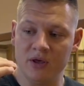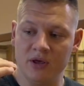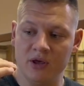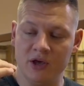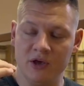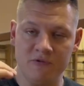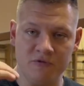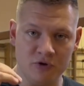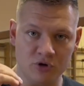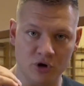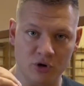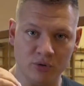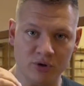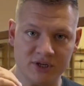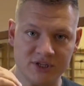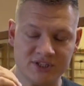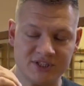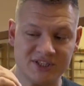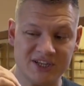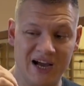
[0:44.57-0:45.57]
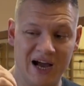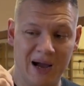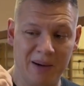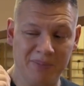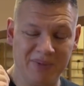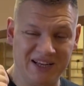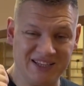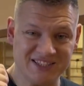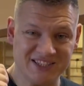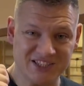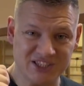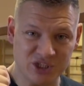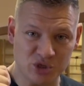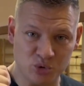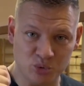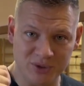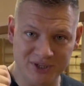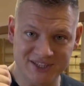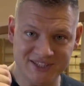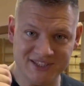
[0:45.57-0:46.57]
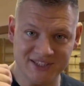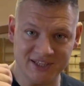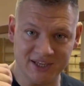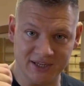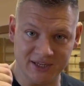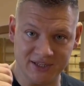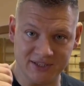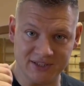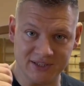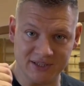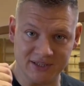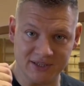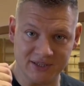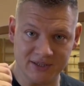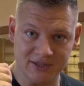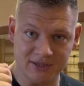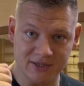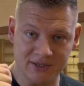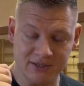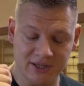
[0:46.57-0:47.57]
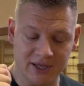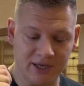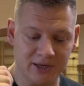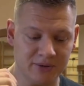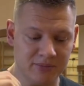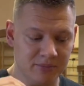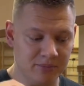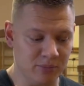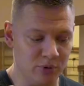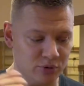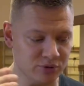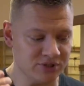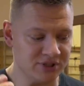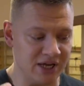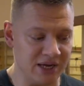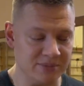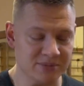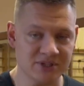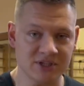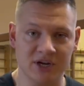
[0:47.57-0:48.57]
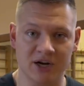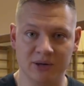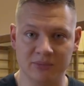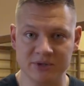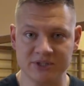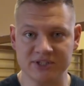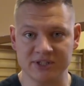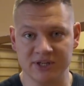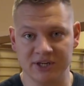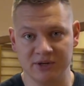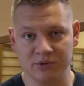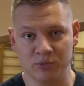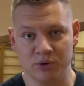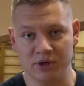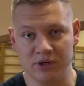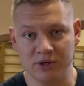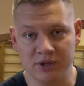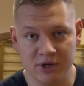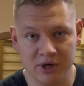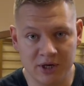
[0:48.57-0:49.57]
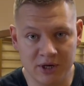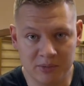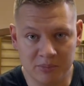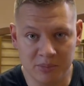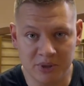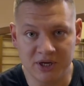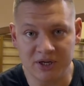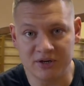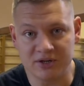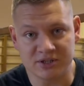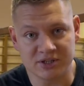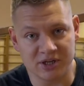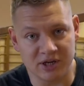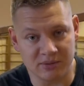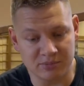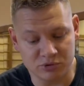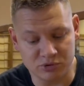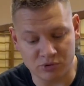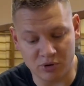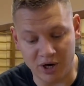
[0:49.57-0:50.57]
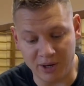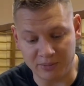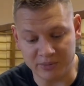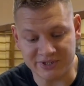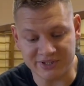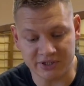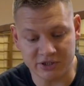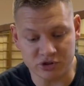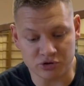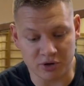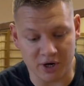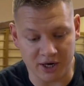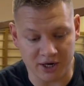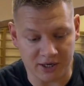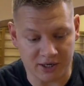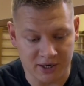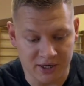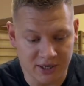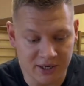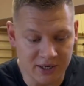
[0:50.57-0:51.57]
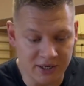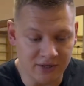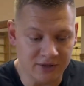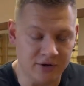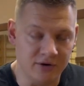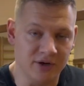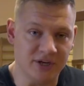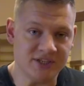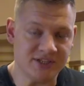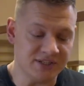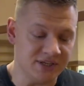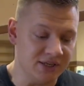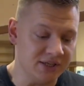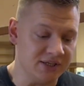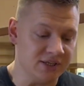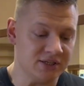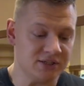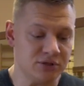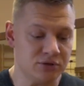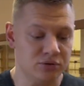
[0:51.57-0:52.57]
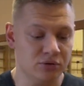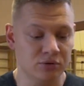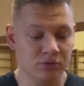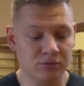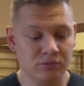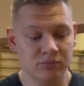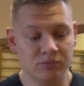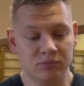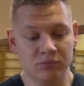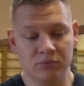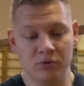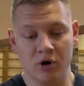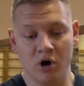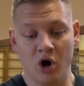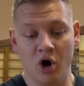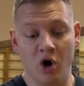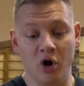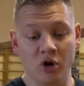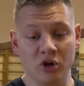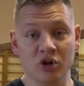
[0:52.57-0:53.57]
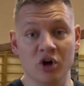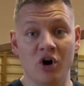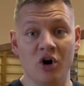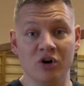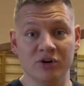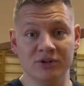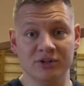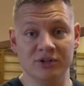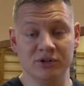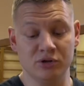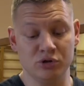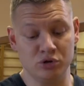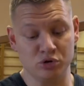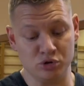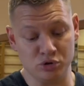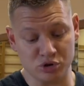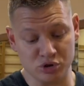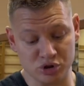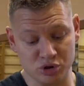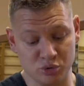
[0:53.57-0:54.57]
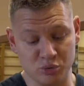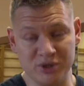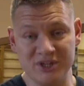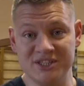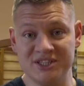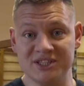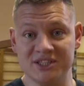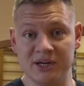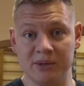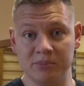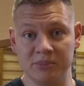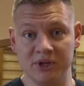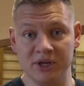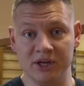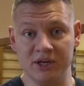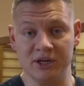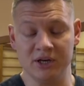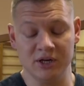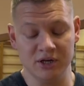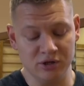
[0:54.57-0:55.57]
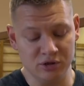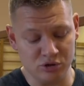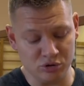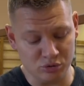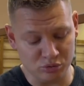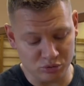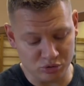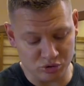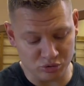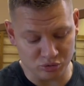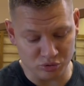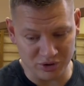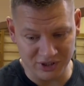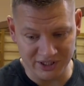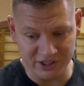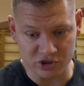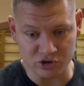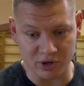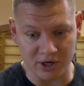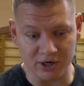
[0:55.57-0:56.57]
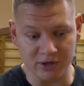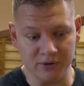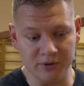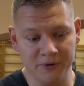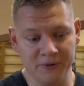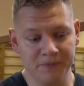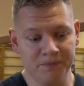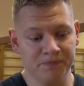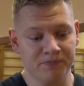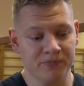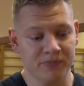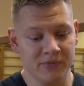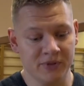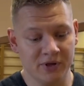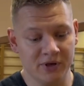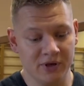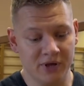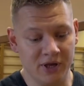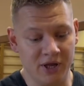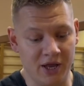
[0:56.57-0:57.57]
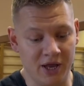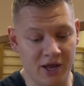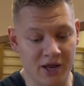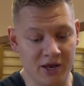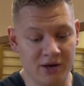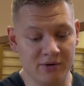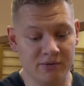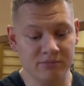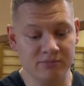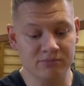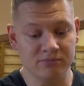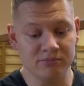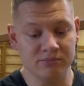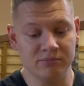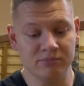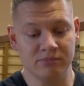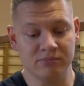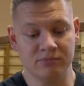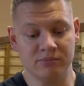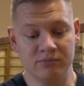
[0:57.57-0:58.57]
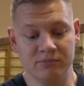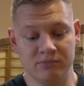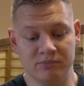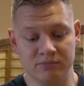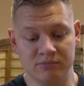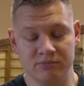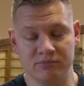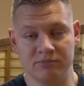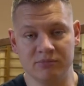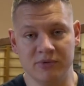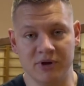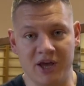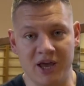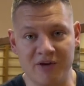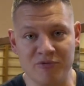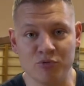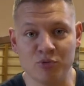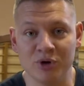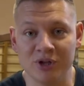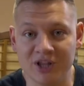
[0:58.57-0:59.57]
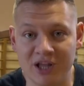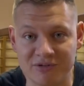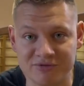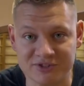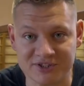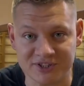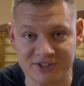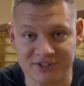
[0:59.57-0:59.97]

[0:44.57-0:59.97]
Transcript: If you notice, I'm not squeezing anything. Like most times in arm wrestling, when beginners come to arm wrestling training, their instinct is to hold on, to squeeze something, to really try to. And everyone loves it,